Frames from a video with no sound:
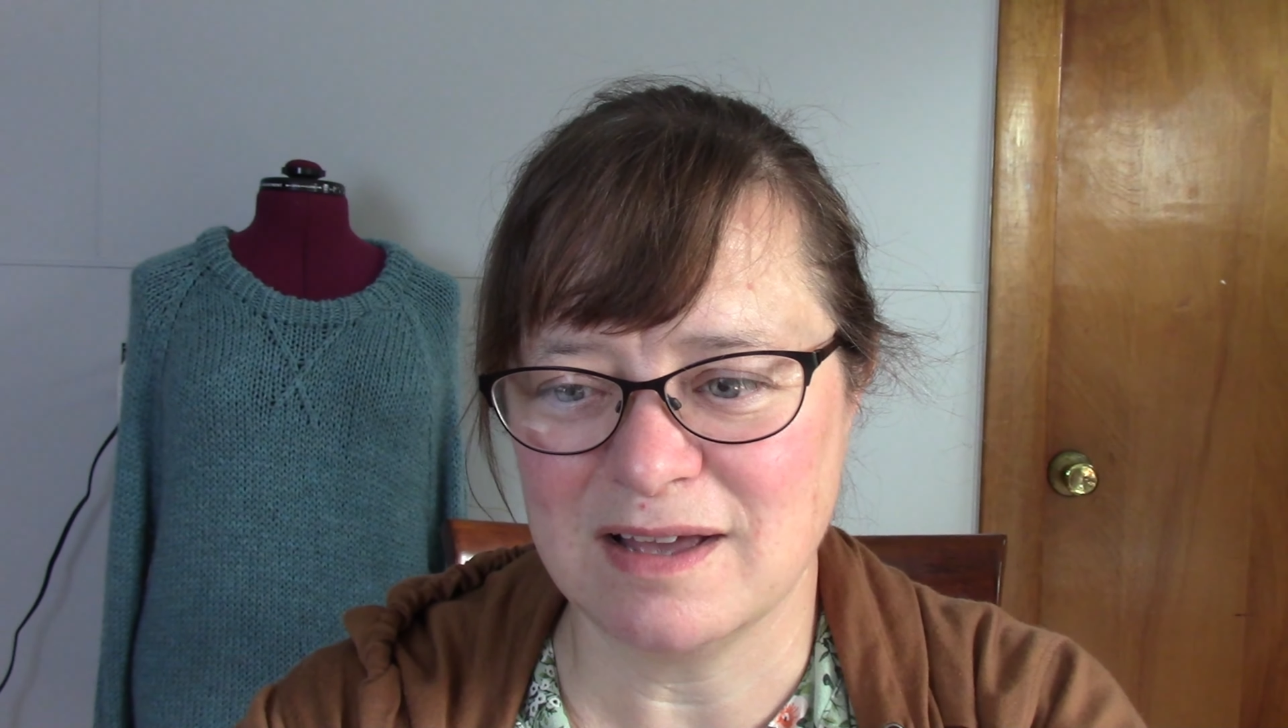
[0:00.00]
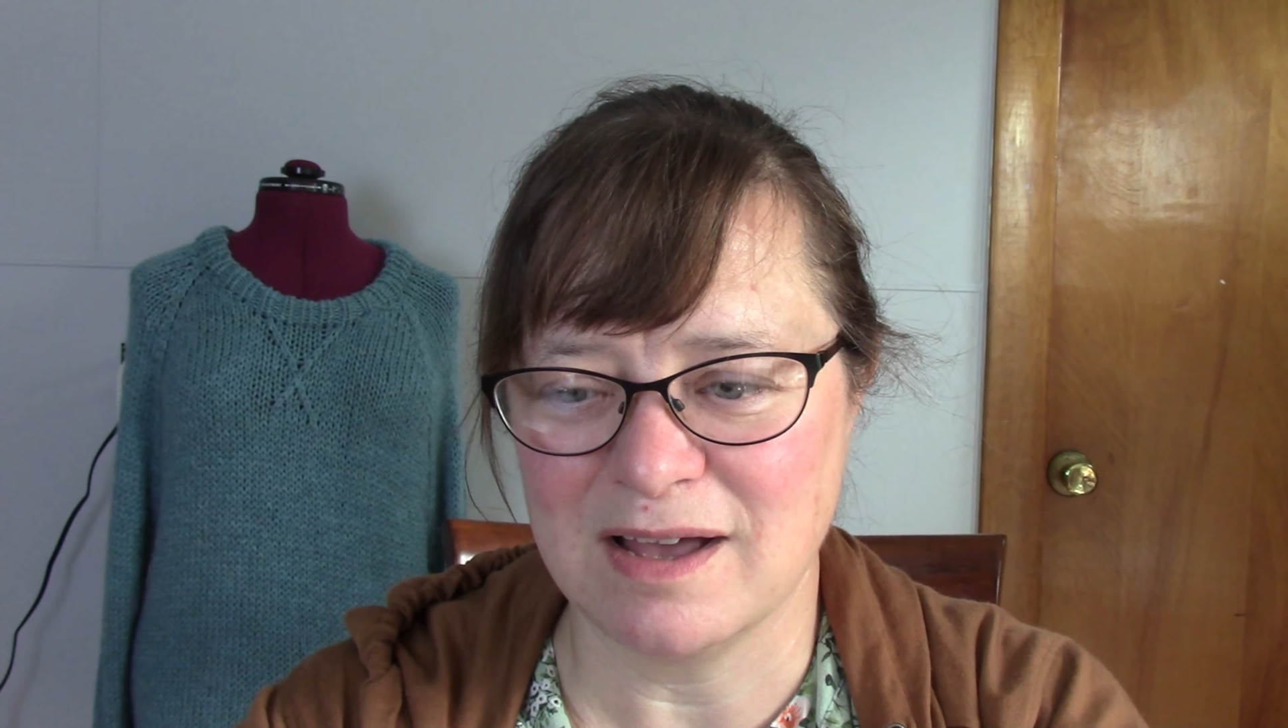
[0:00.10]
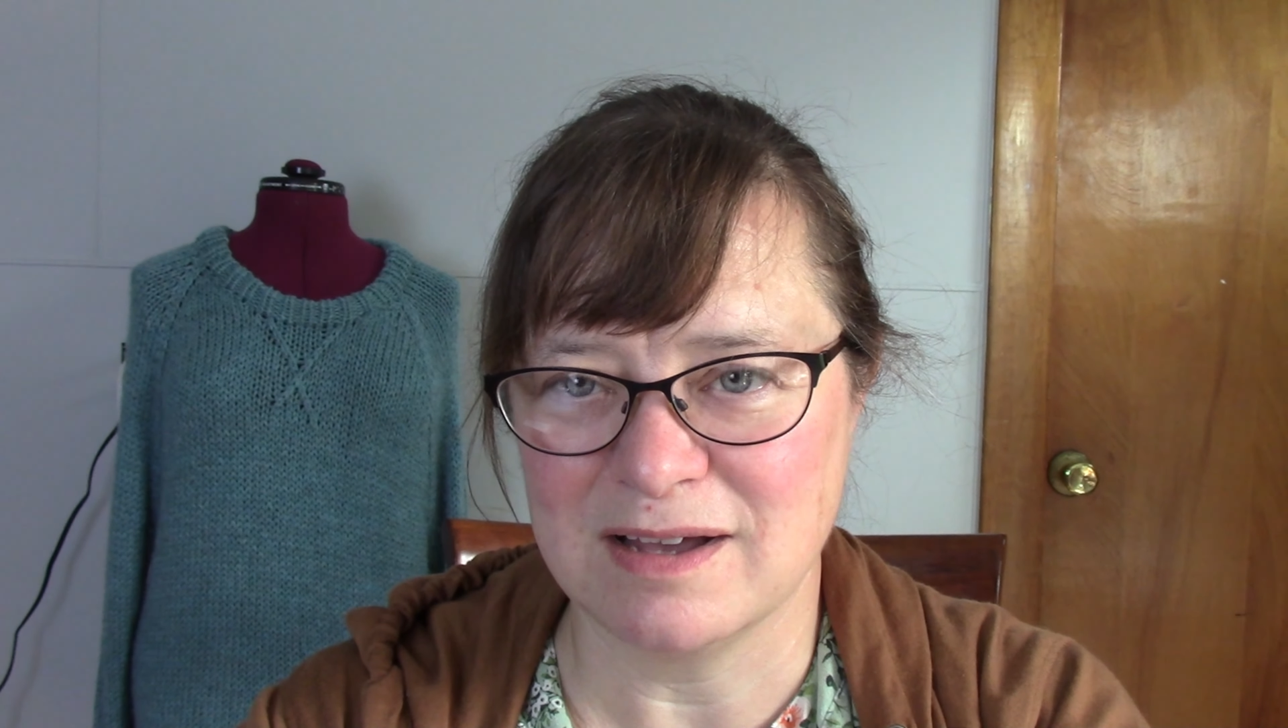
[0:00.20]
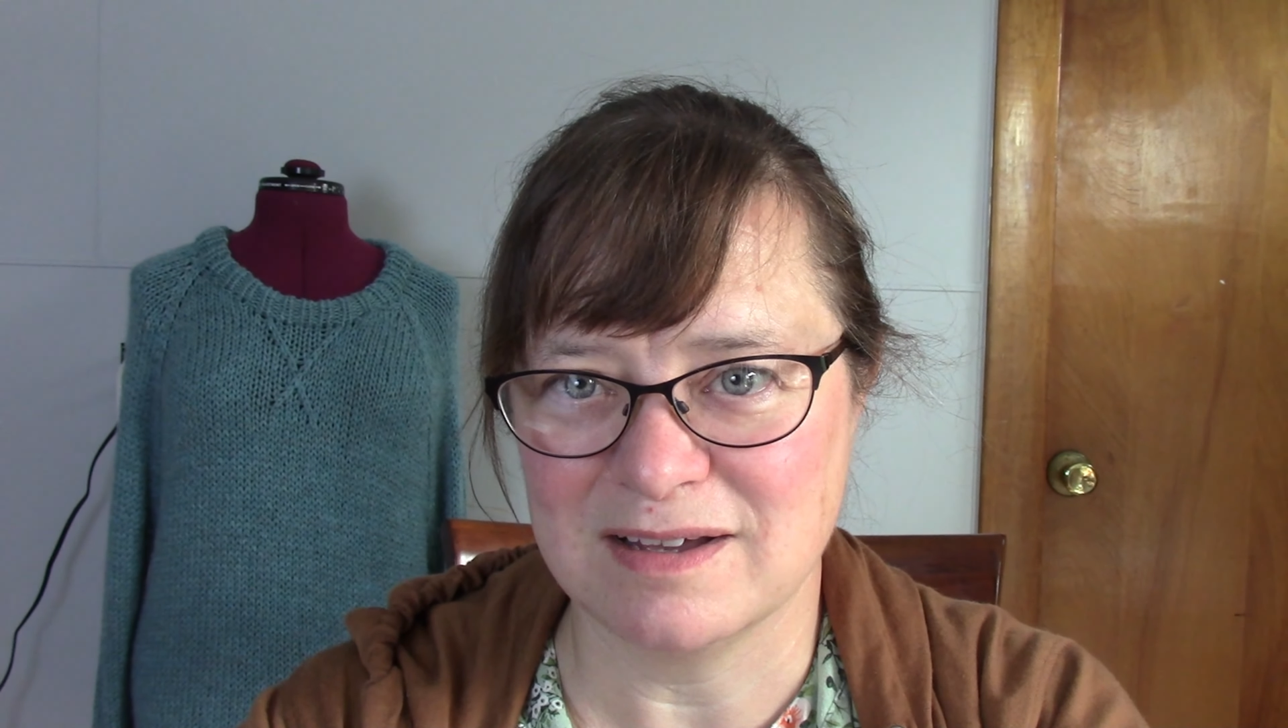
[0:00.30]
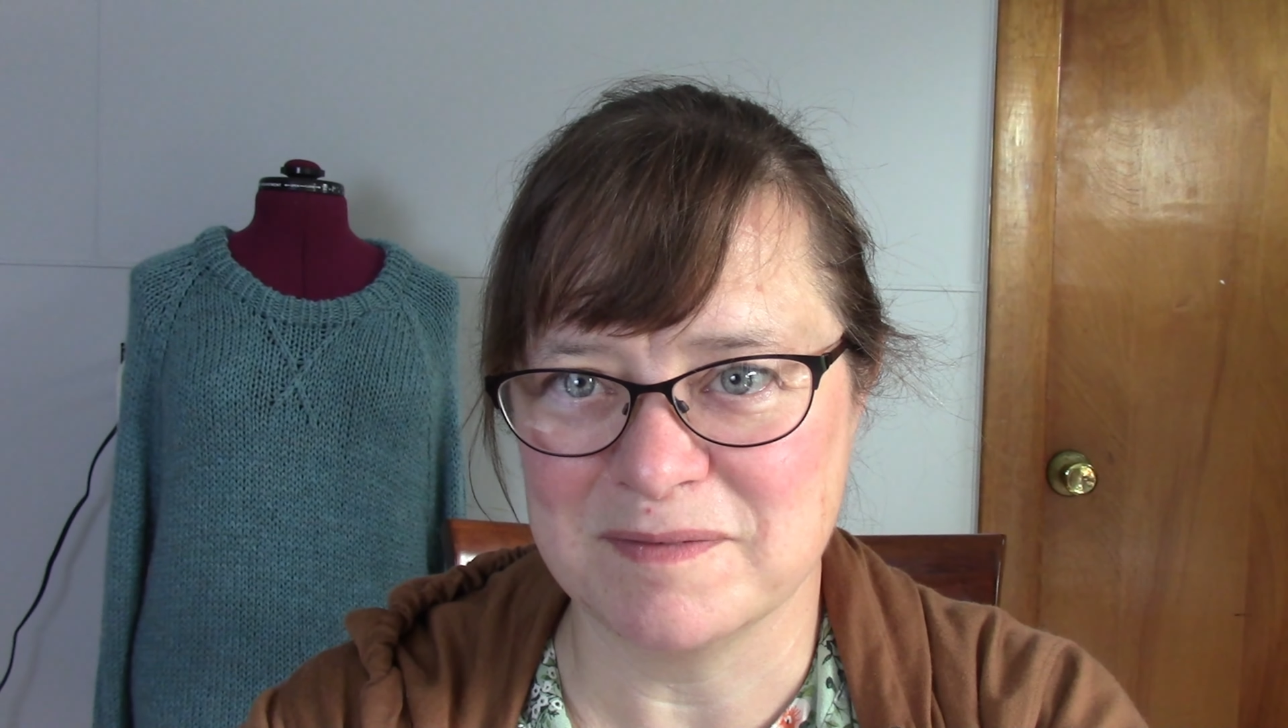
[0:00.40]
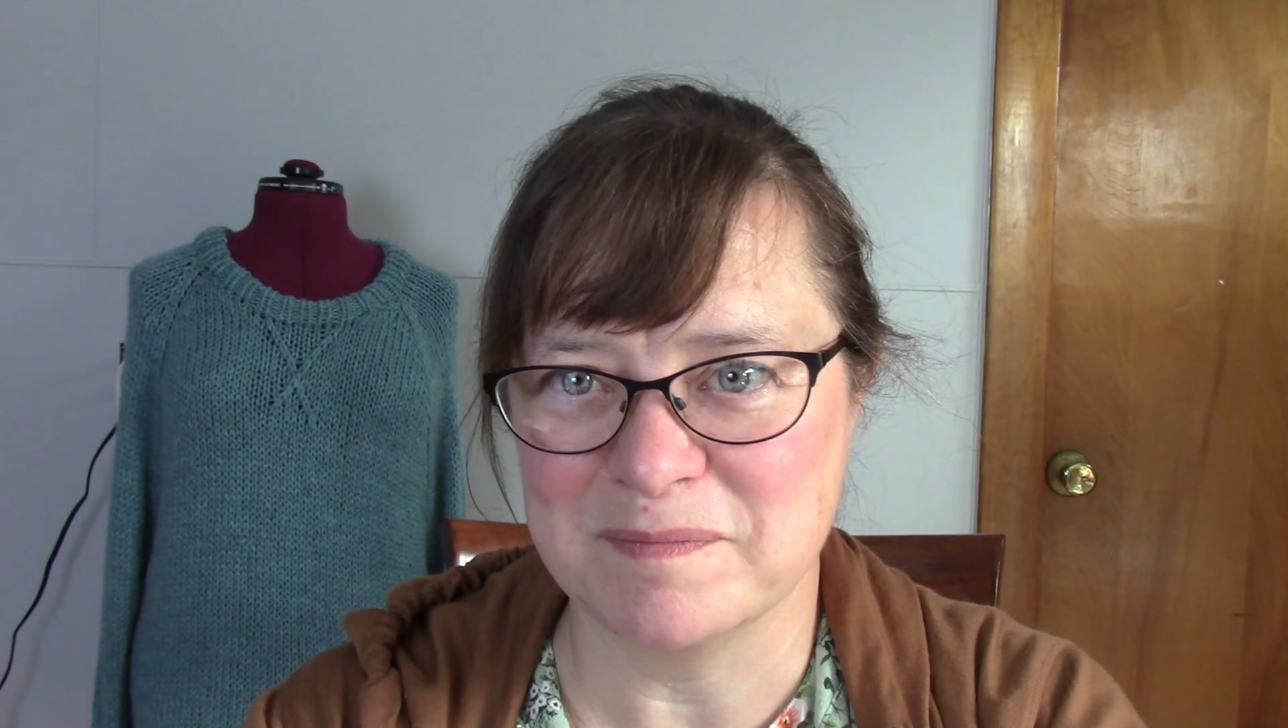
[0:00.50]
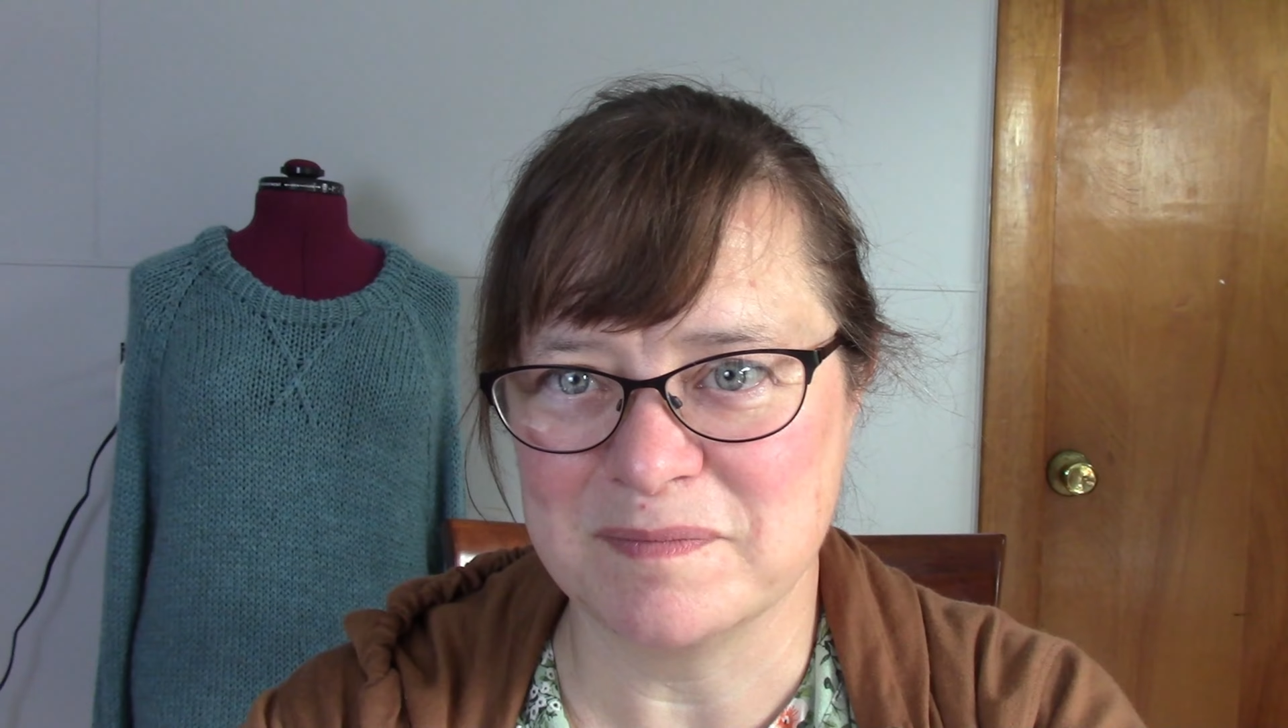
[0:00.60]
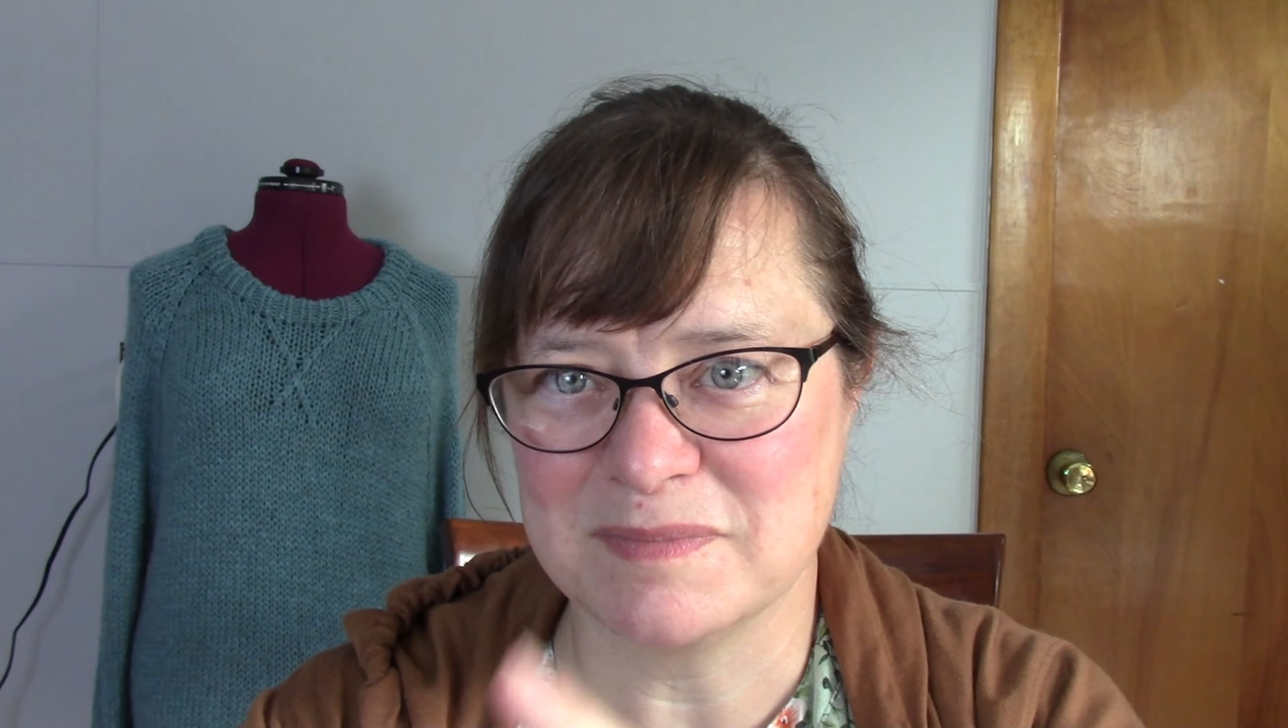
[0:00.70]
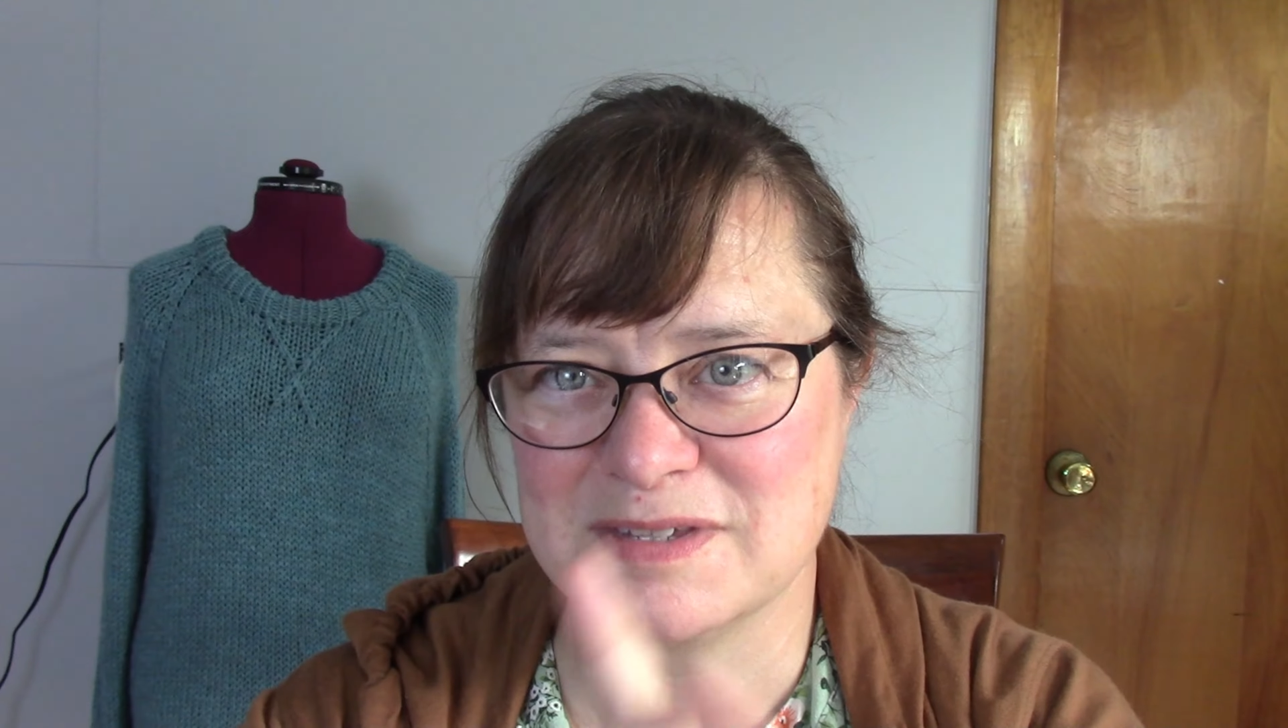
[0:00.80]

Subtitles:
so